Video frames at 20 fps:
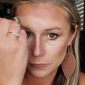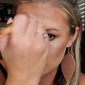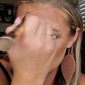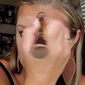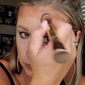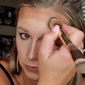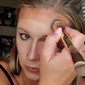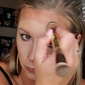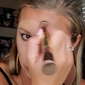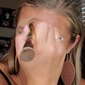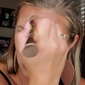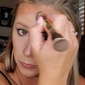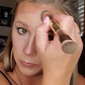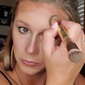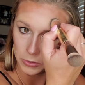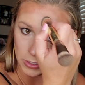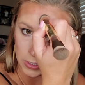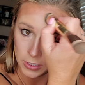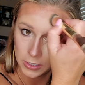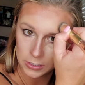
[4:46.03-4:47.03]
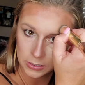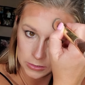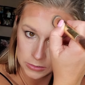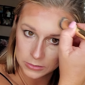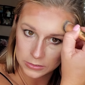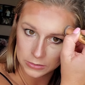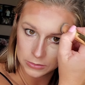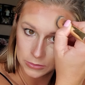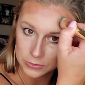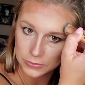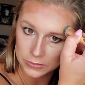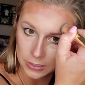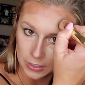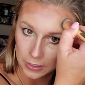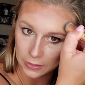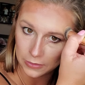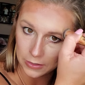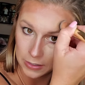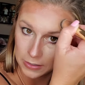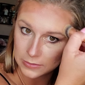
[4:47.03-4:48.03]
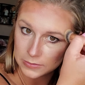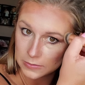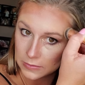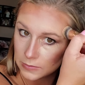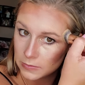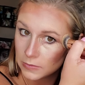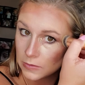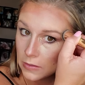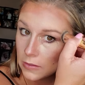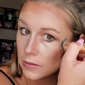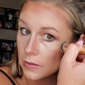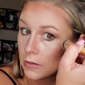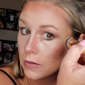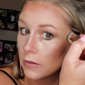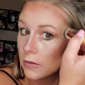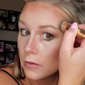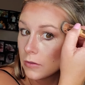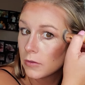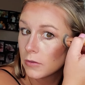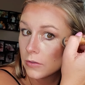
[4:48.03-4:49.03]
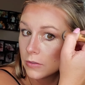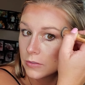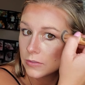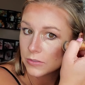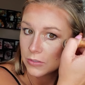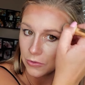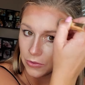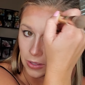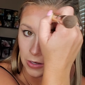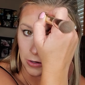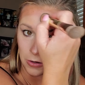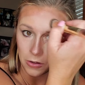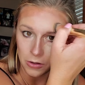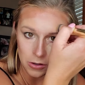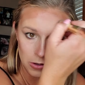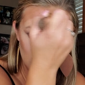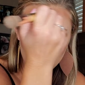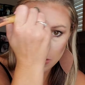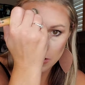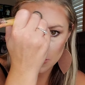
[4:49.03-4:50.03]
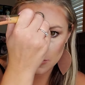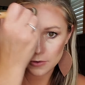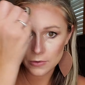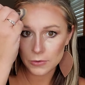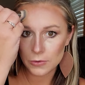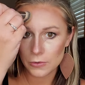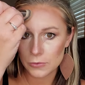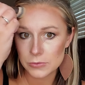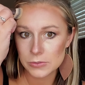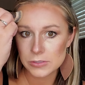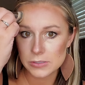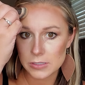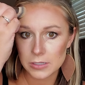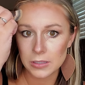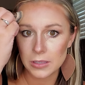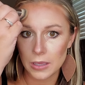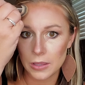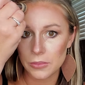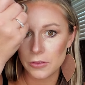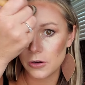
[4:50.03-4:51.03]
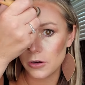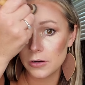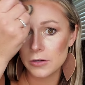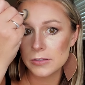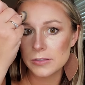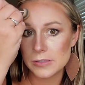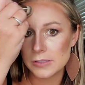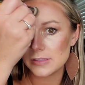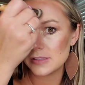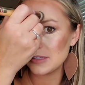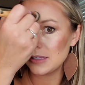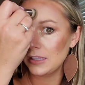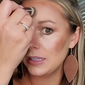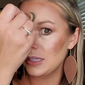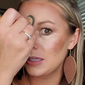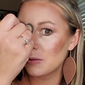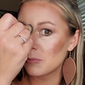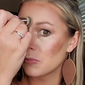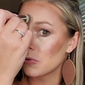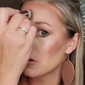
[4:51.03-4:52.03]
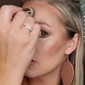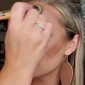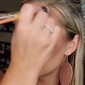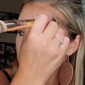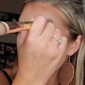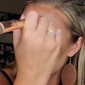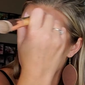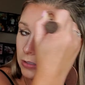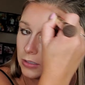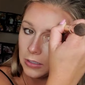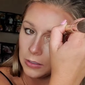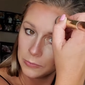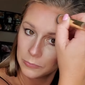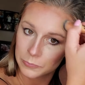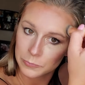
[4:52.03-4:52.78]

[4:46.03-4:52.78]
So we're blending those highlights so that it all goes together seamlessly.